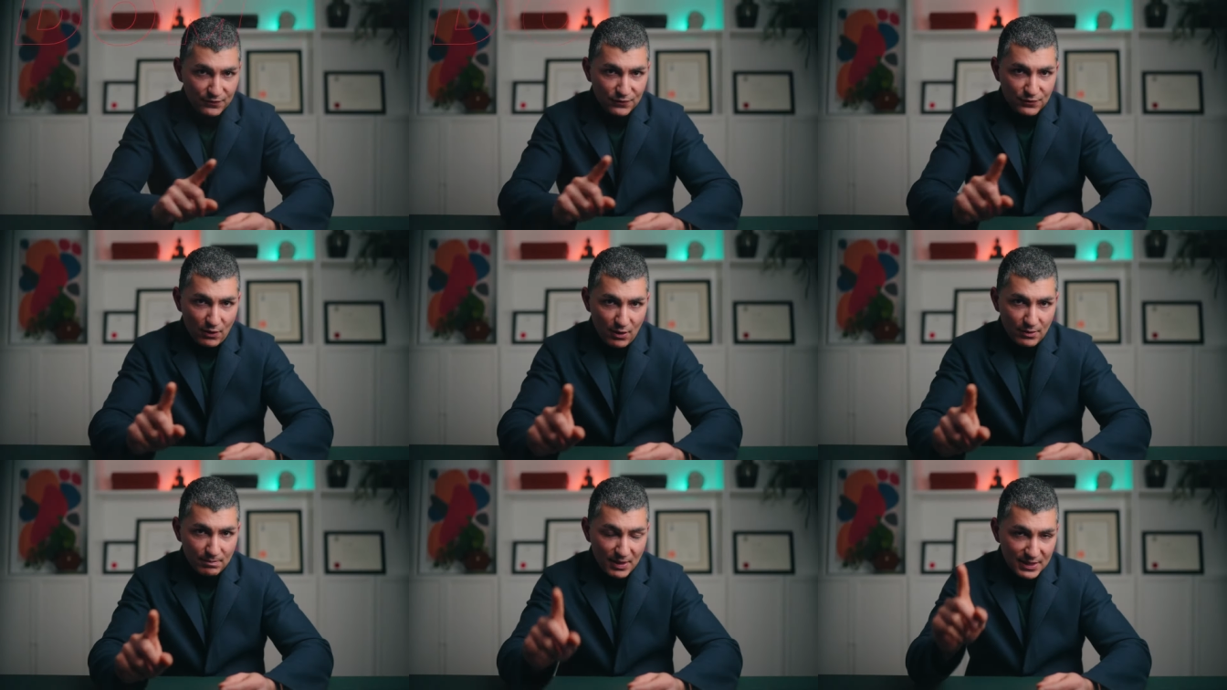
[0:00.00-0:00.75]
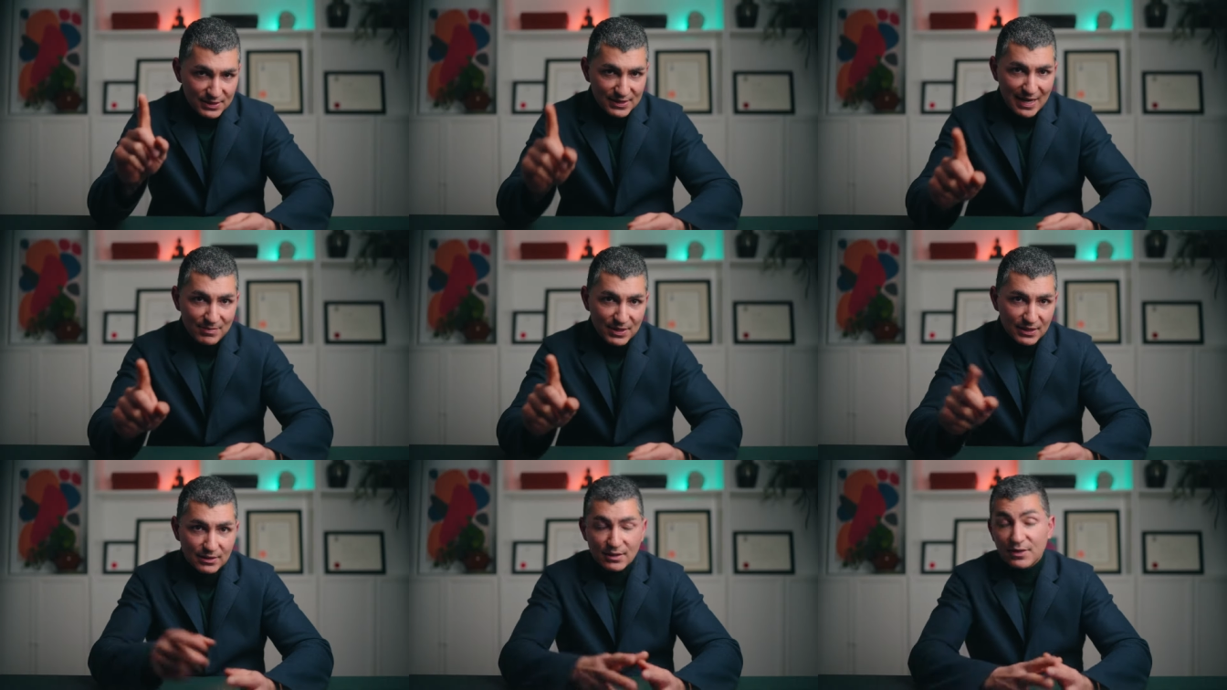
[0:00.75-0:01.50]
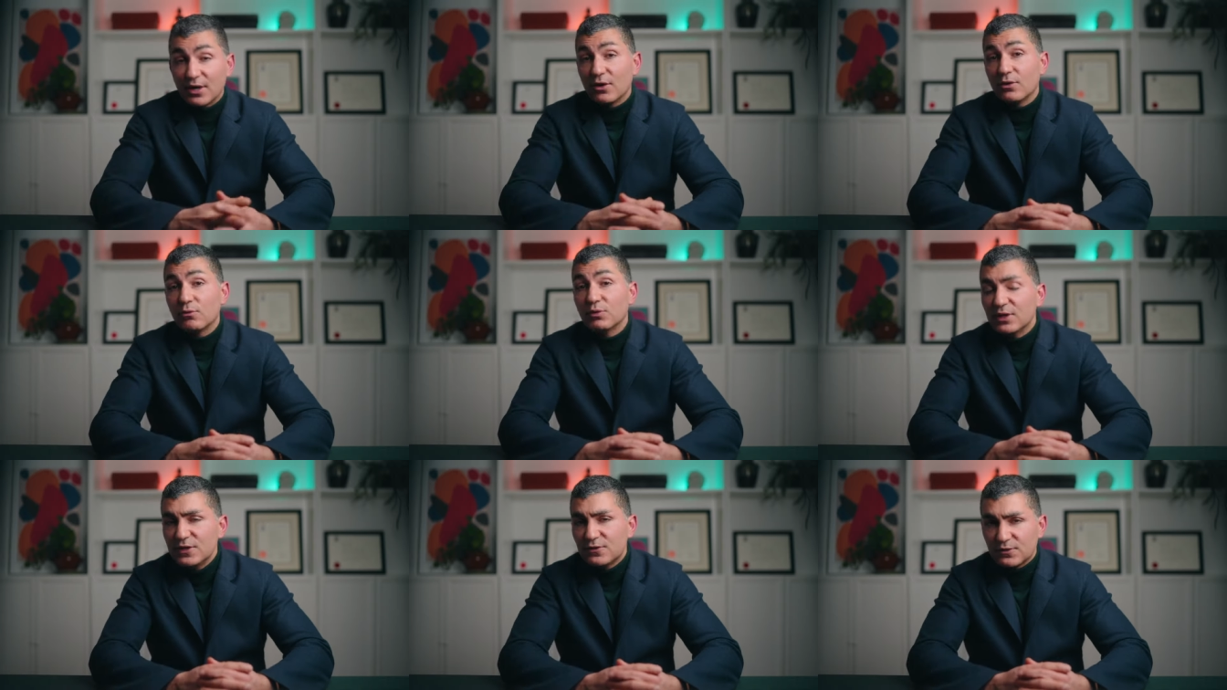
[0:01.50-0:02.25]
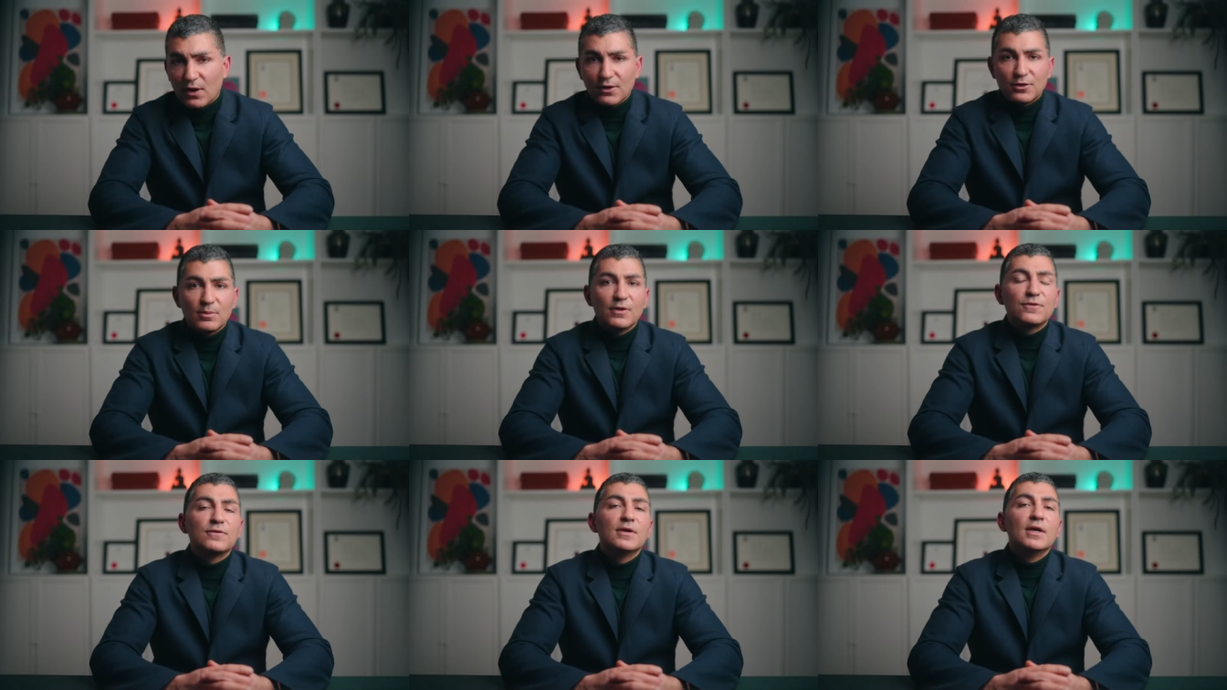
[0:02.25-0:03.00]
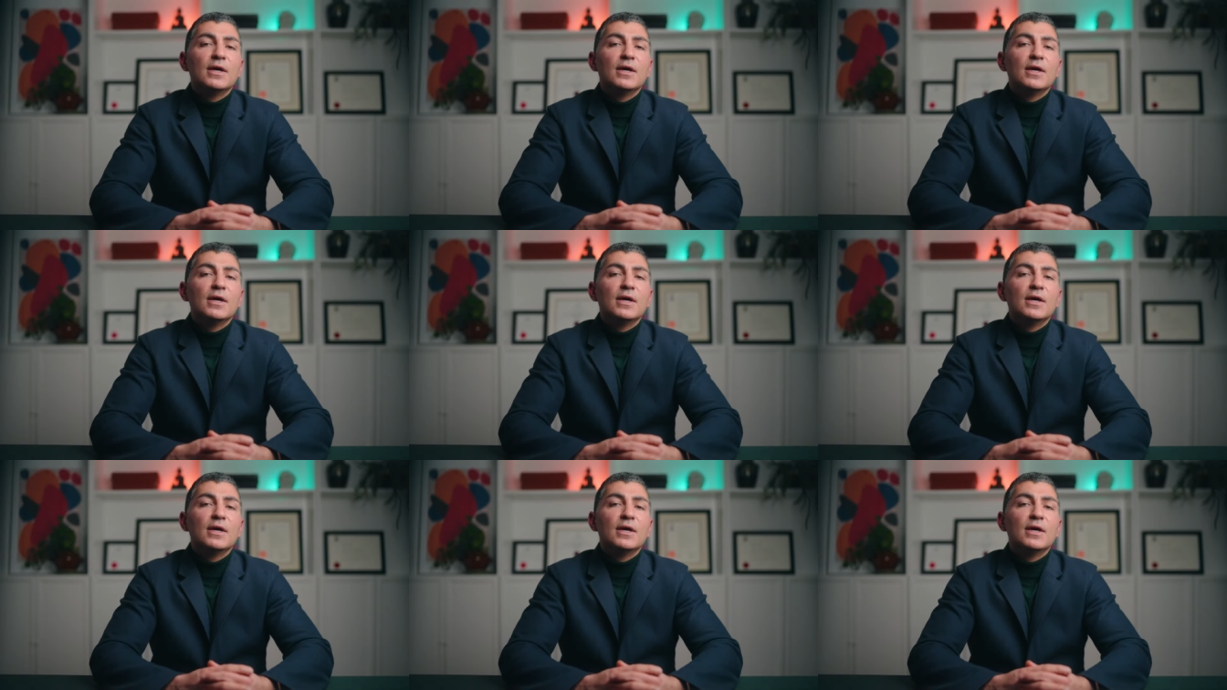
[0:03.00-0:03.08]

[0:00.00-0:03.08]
start by examining their release documents.